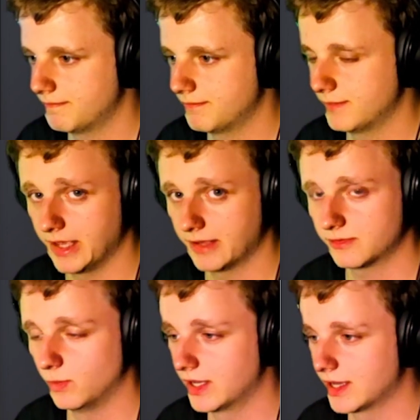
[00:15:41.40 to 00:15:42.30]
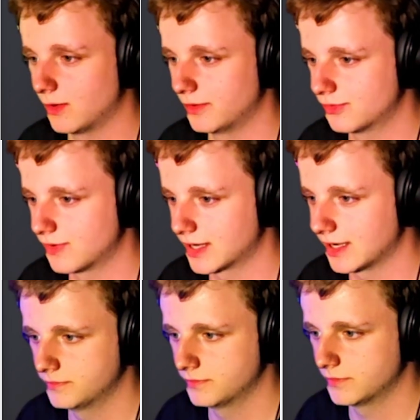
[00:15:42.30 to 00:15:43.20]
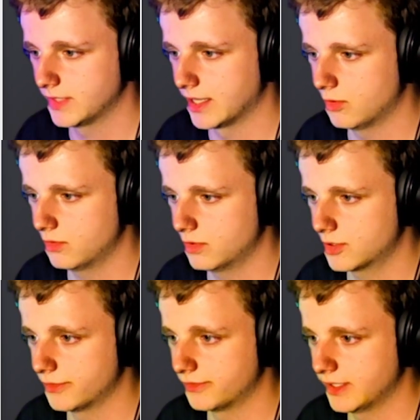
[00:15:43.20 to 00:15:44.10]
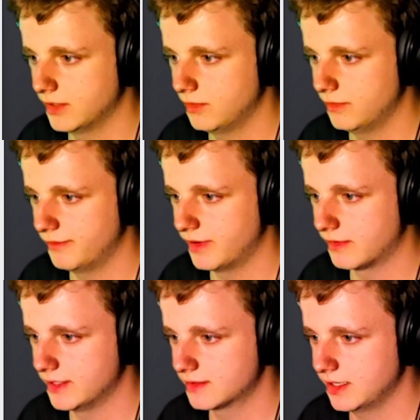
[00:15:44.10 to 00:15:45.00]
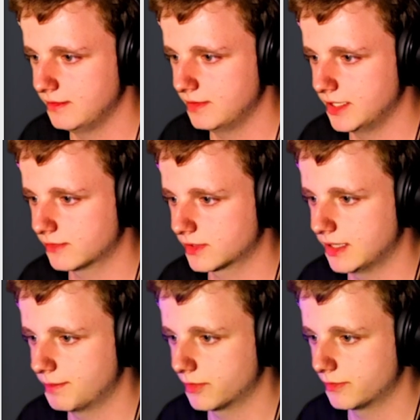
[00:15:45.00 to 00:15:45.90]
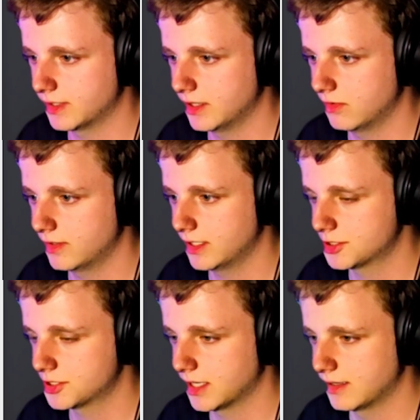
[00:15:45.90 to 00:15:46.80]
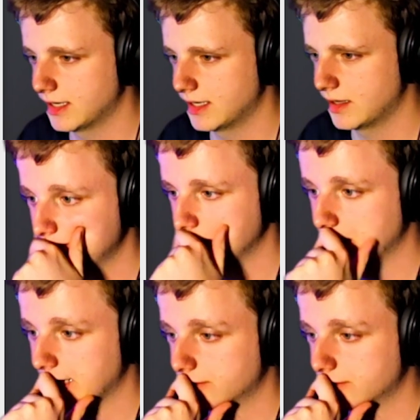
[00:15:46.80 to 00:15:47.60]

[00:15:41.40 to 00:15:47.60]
Yes, we can always trick it. There you go. Continue. Very easily. Let's keep continuing. Share data. Let's